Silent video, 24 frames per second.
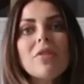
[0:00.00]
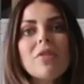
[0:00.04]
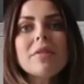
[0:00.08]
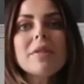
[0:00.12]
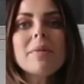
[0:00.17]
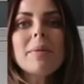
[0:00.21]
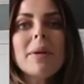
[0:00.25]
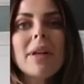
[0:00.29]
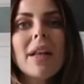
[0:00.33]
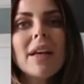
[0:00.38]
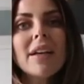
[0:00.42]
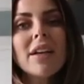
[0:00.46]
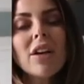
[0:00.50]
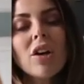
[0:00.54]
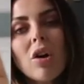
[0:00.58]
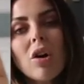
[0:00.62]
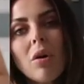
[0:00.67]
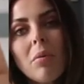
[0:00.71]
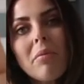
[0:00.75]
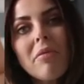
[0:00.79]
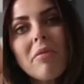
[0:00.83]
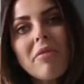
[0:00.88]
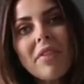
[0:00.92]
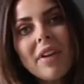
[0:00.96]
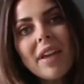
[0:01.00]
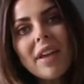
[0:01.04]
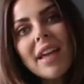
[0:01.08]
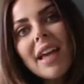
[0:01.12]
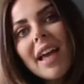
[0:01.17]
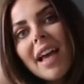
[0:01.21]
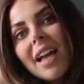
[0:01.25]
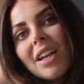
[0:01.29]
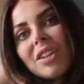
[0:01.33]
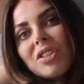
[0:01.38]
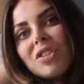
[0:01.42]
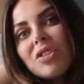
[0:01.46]
them to be like a comfy,
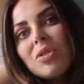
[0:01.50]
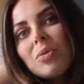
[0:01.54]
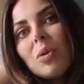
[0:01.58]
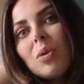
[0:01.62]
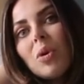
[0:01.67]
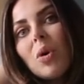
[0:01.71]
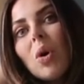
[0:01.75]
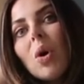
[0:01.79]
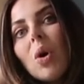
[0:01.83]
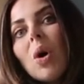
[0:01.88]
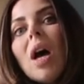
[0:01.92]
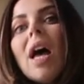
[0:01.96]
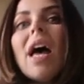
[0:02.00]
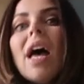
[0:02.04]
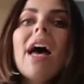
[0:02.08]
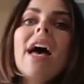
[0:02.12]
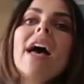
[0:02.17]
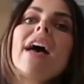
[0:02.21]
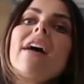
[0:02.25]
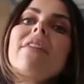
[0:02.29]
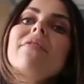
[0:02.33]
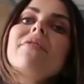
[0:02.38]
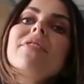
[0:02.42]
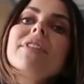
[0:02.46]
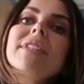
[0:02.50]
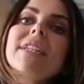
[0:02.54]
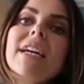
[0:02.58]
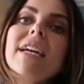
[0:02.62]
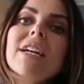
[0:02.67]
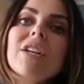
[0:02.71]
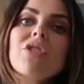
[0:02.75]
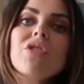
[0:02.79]
casual, everyday